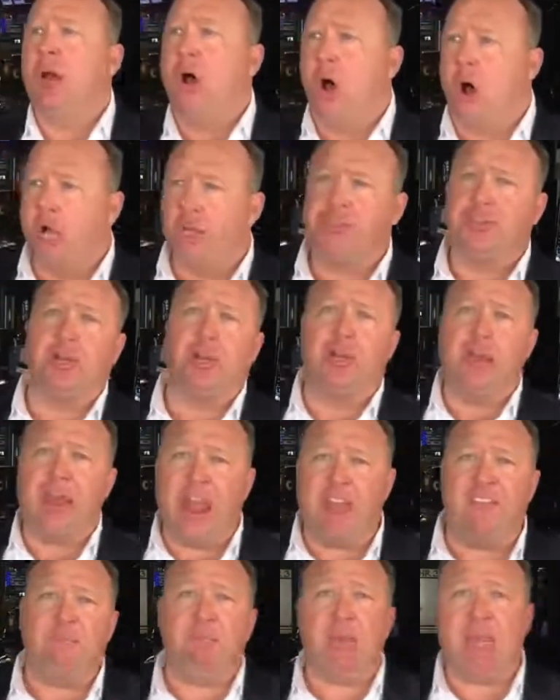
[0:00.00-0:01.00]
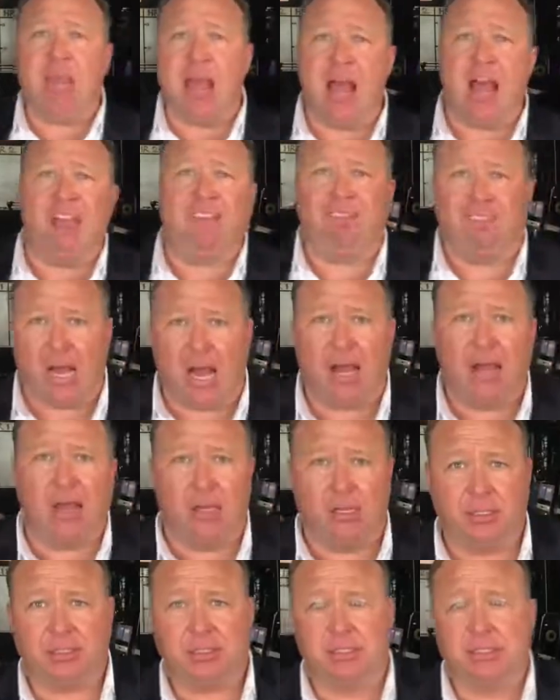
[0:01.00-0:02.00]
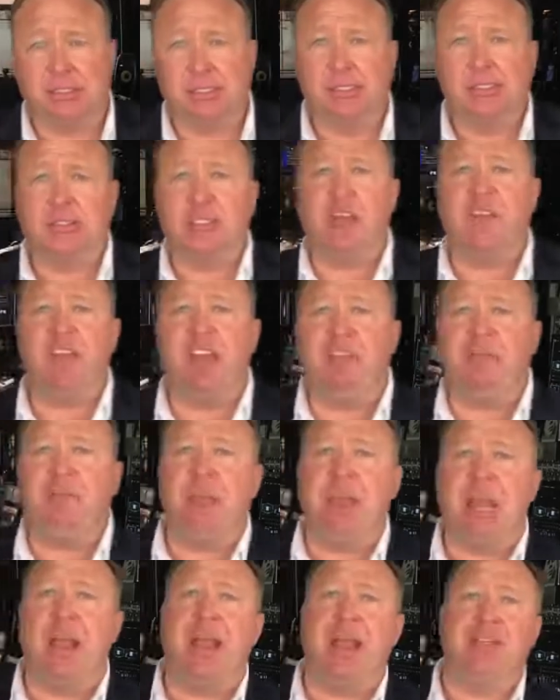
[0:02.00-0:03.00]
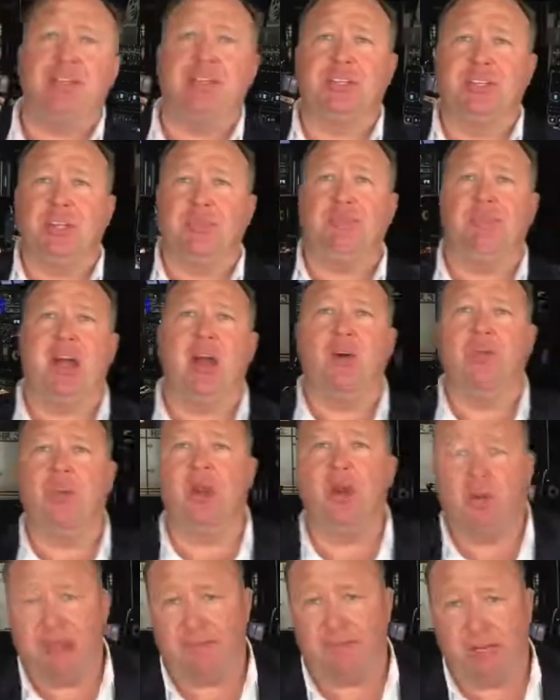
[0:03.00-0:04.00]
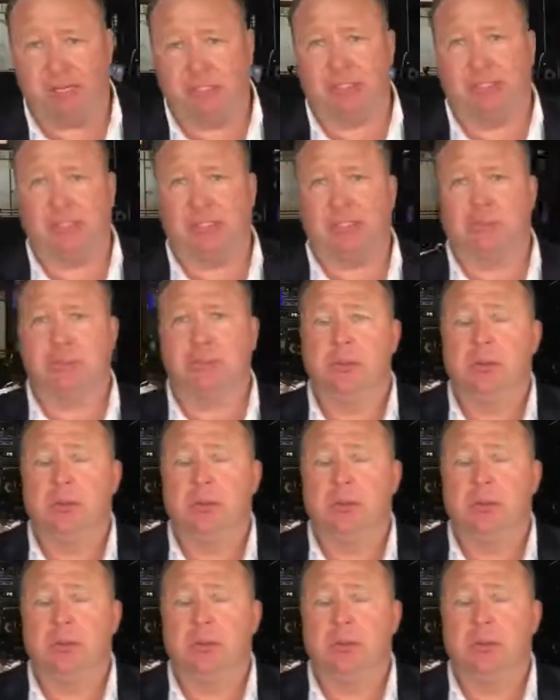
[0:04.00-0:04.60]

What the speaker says: altered FBI files of FBI agents that found no evidence